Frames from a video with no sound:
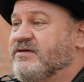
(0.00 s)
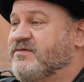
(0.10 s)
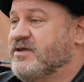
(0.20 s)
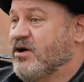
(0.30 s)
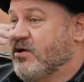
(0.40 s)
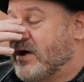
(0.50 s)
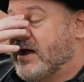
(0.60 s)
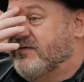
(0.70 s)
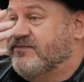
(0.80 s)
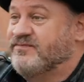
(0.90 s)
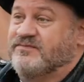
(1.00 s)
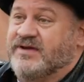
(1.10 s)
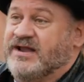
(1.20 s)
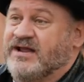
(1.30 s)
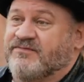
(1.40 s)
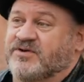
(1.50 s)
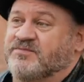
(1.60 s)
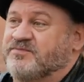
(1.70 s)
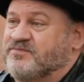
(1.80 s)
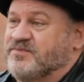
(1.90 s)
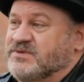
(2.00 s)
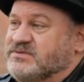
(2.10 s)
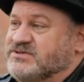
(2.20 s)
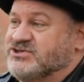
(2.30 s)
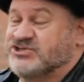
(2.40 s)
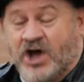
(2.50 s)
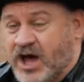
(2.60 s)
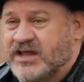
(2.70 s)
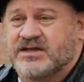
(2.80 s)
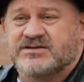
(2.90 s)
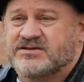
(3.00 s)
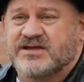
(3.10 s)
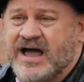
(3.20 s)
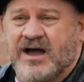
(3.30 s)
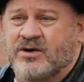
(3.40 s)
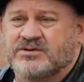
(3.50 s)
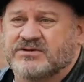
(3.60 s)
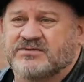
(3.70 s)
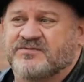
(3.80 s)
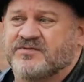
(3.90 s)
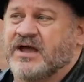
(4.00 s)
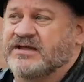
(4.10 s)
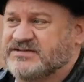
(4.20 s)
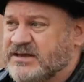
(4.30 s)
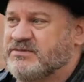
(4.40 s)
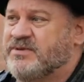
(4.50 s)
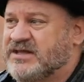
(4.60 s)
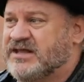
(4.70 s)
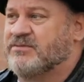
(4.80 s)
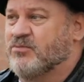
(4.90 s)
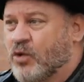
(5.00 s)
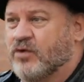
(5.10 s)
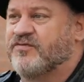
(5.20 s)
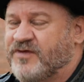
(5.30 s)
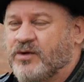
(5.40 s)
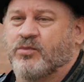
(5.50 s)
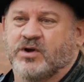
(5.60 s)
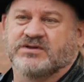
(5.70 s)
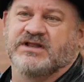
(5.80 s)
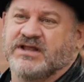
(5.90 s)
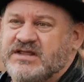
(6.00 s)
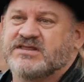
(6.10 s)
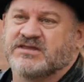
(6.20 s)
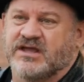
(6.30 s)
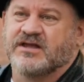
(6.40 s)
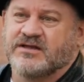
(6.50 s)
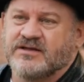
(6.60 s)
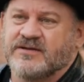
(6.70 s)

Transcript: Even though I never sought it out, I seem to be getting more film work than anything.